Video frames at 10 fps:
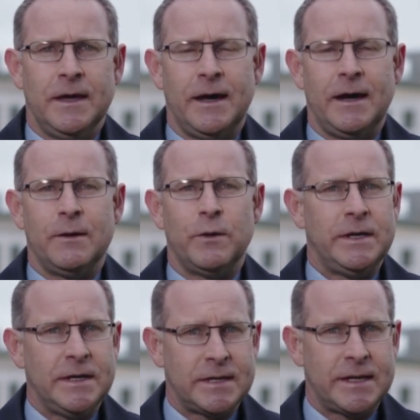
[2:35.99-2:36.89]
Uh, we
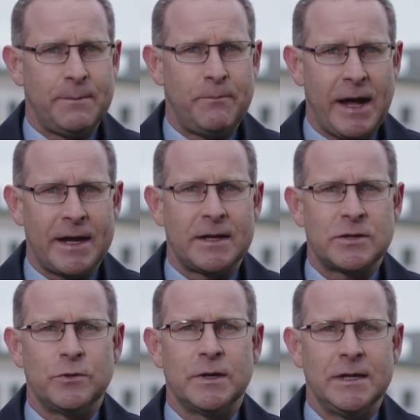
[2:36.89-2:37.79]
need to get back
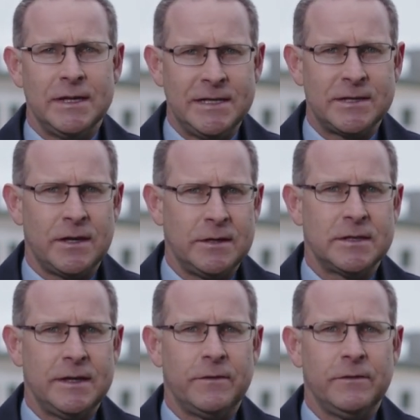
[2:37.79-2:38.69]
to at least
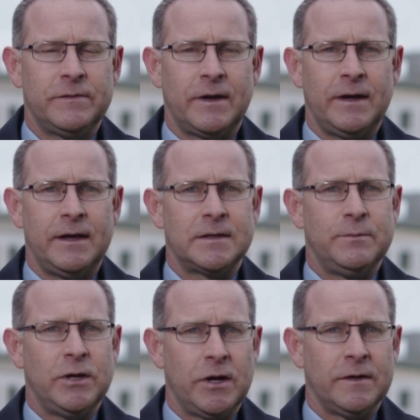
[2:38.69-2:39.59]
those levels, uh, and
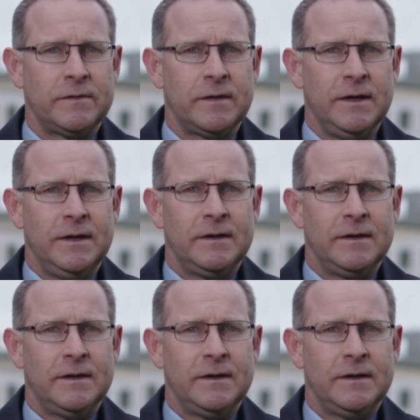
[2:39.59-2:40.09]
to be honest,